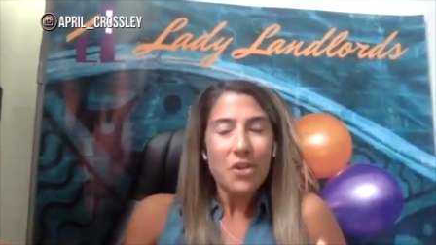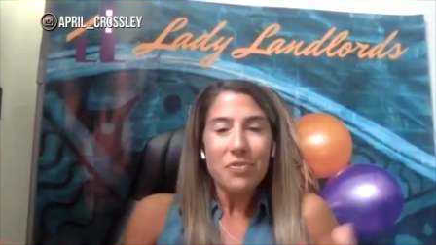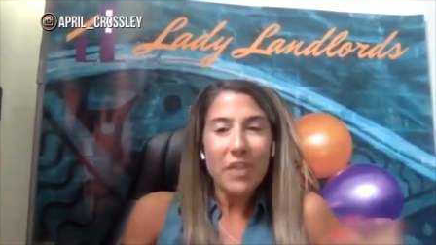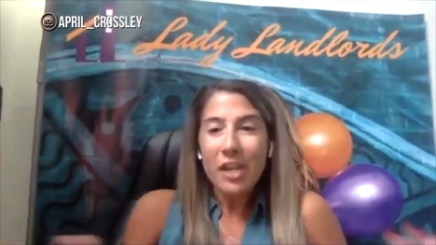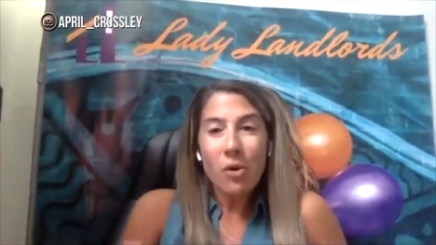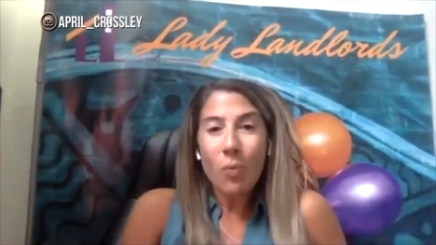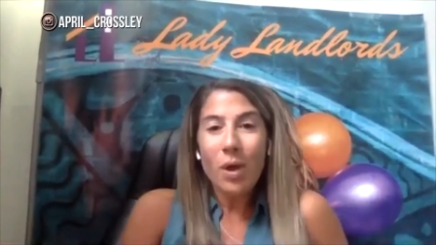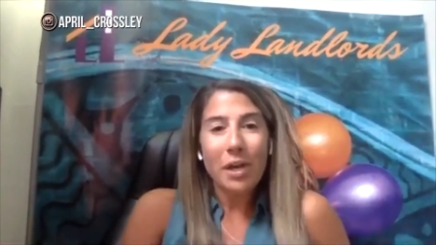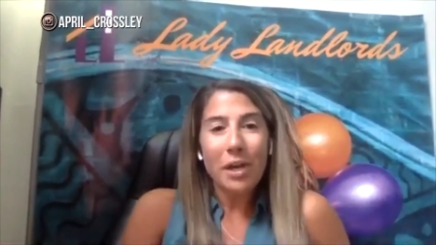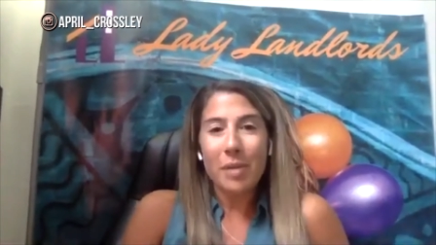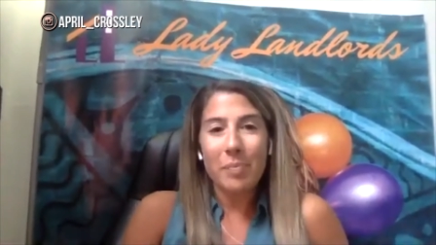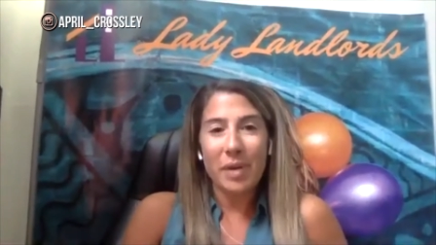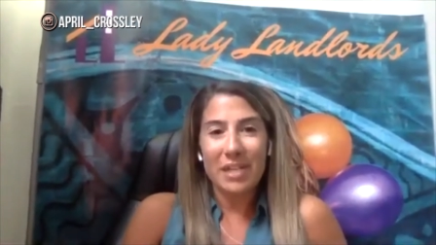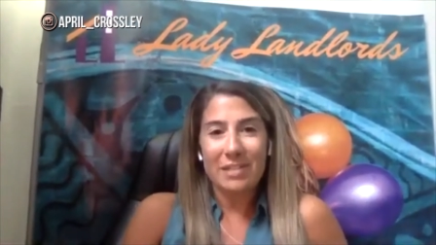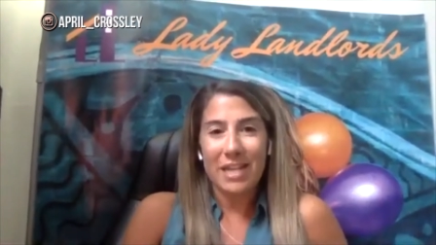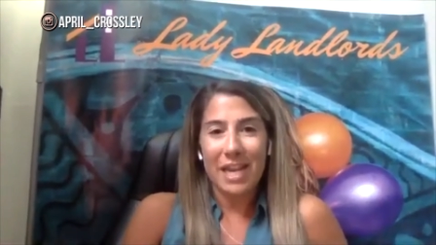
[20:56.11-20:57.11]
they don't want
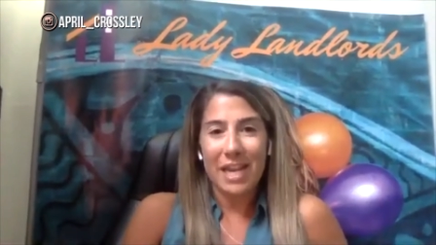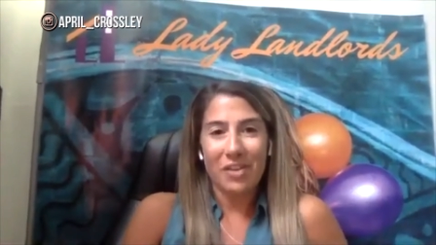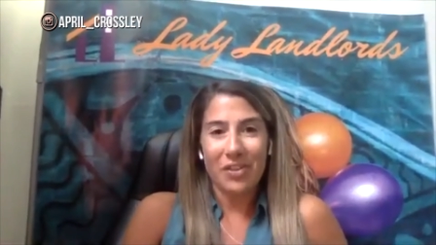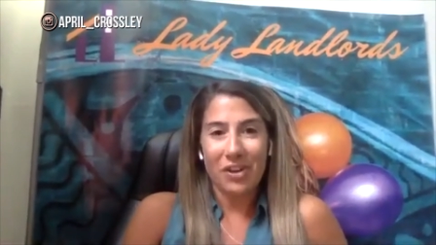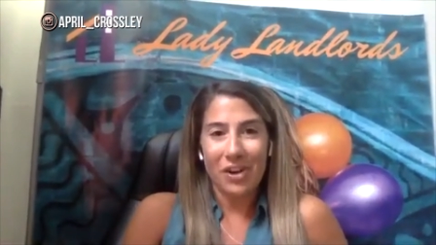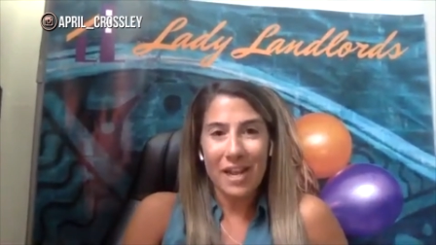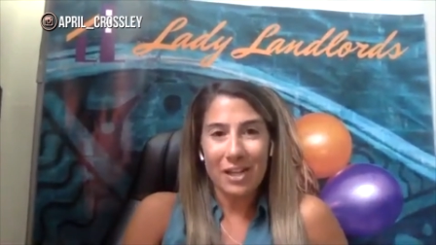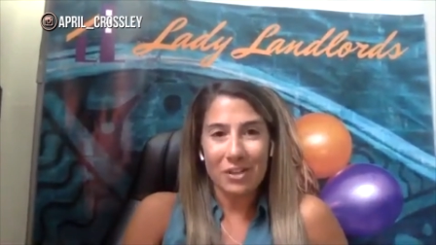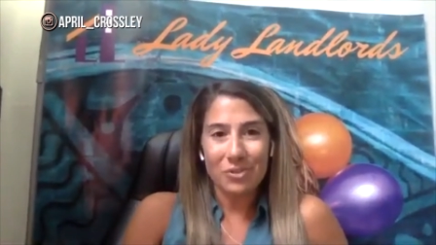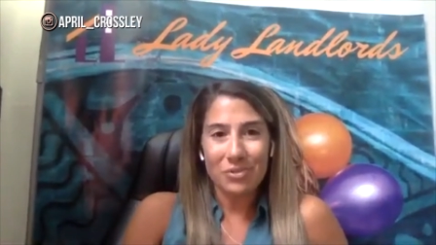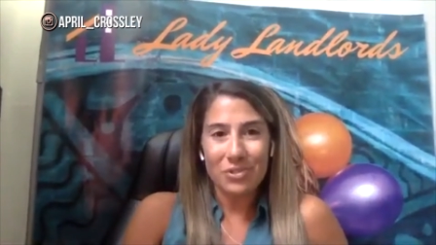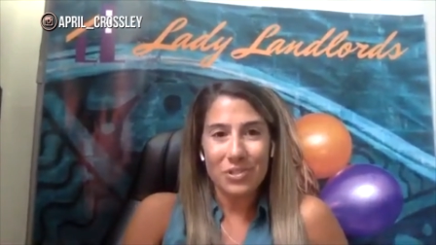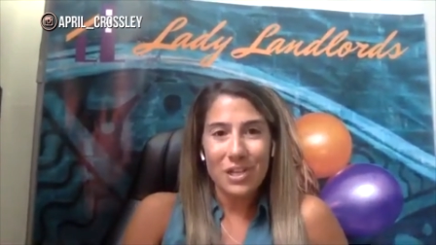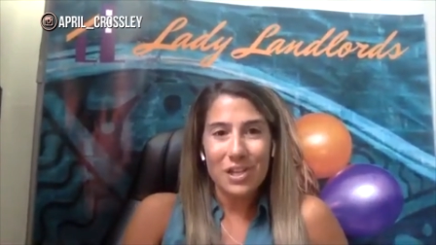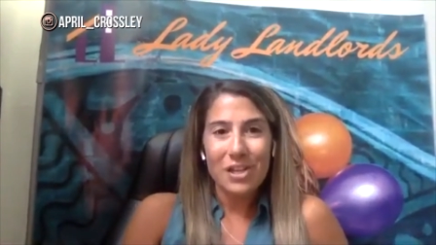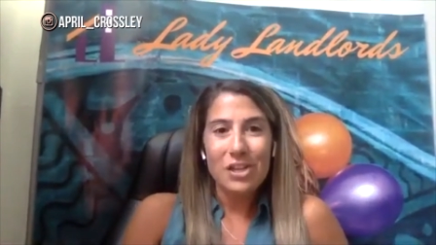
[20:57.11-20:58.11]
anybody staying in their
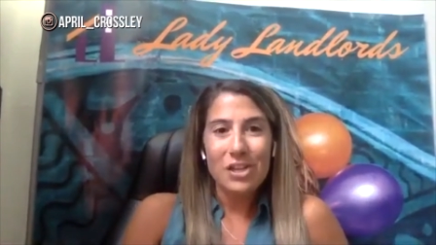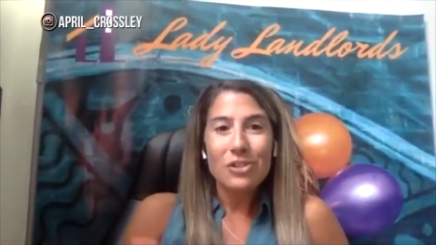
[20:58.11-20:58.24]
house. Mm-hmm.